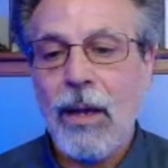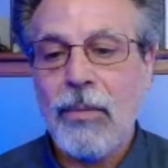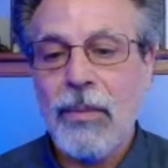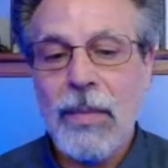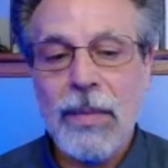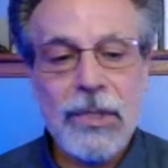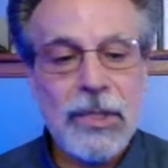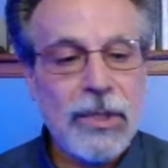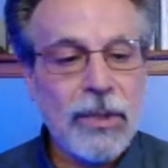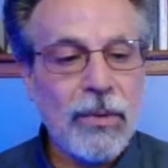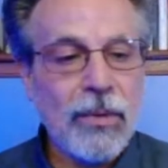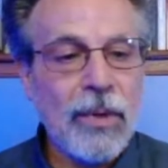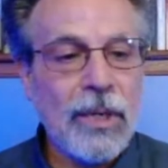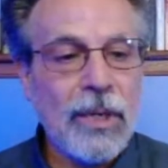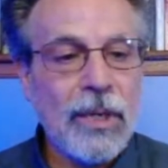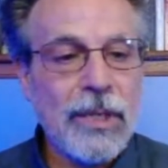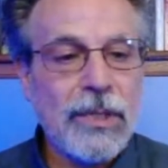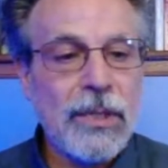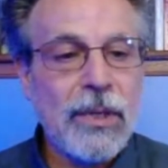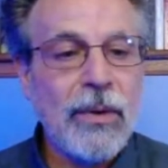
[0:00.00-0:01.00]
I'm not sure
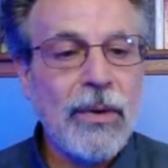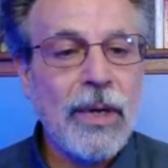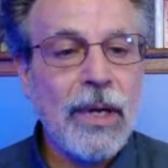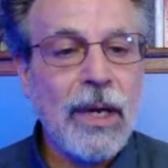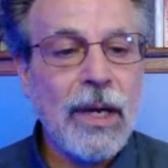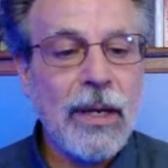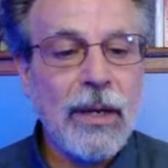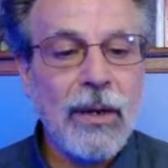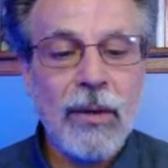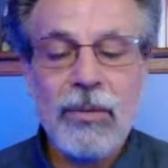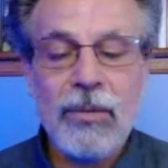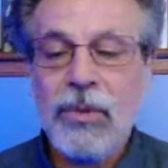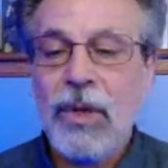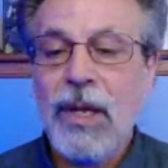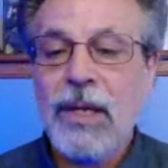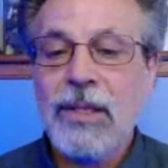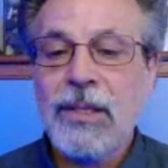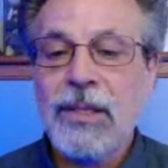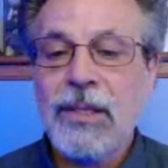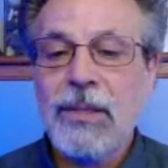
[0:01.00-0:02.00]
what's going on here. I'm
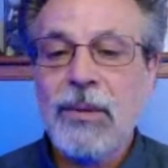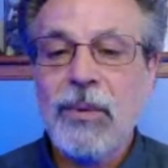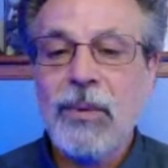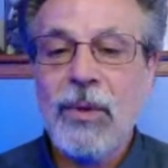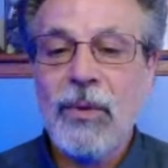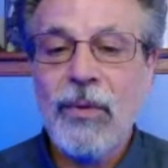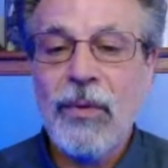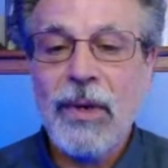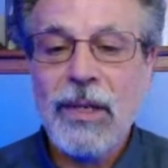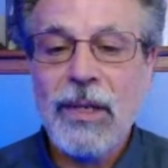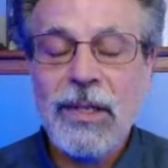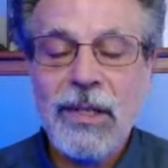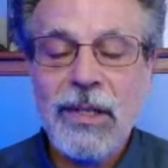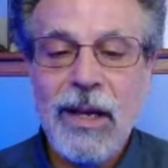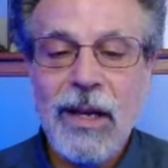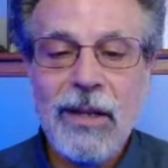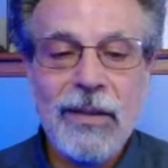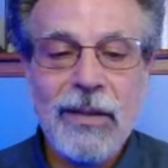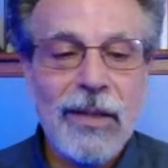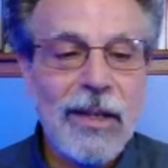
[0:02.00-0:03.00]
trying new
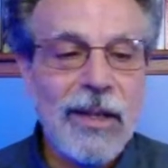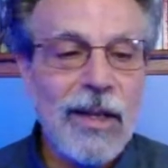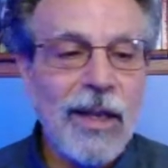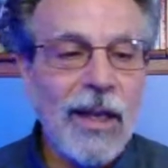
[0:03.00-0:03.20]
functionality,